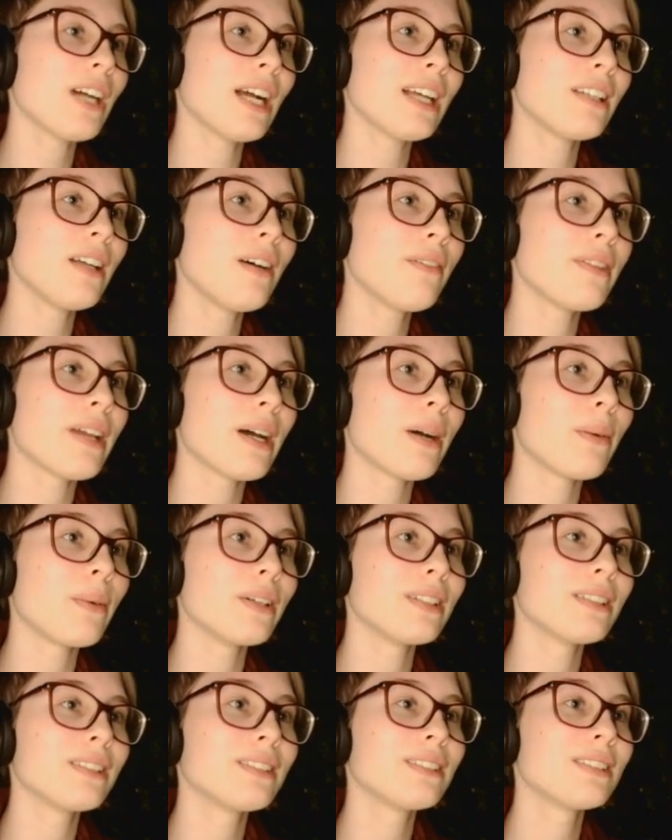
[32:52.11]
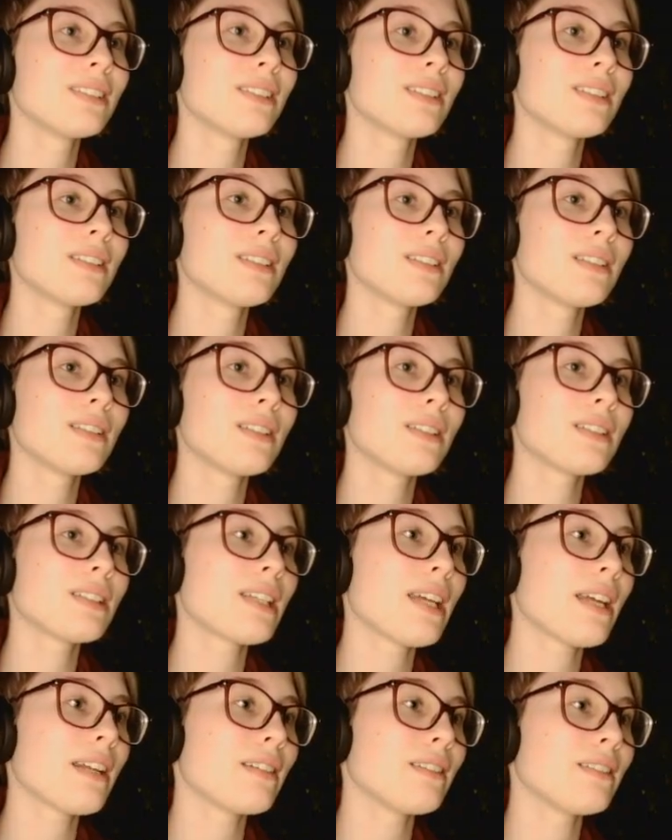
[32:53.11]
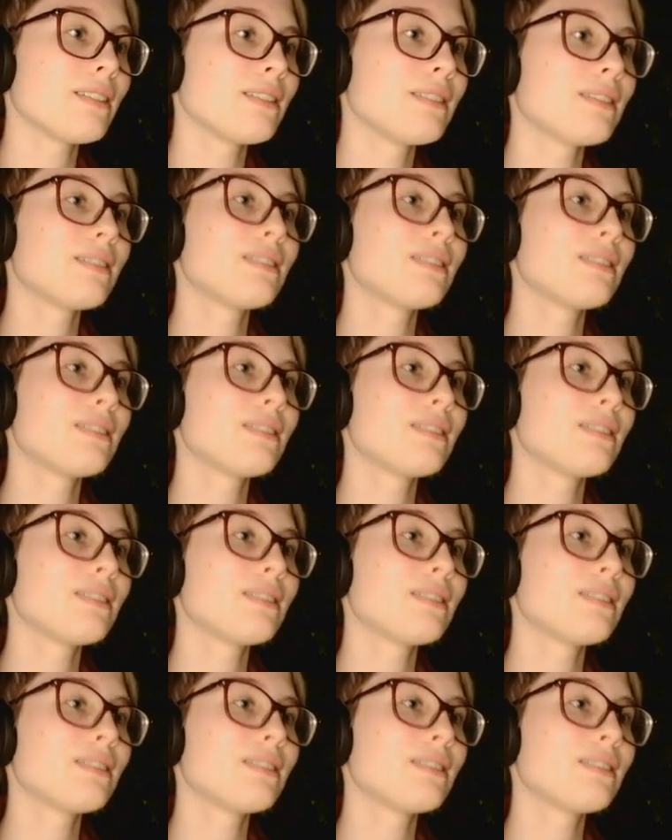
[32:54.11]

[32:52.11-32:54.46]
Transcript: I love that one. Let's get it.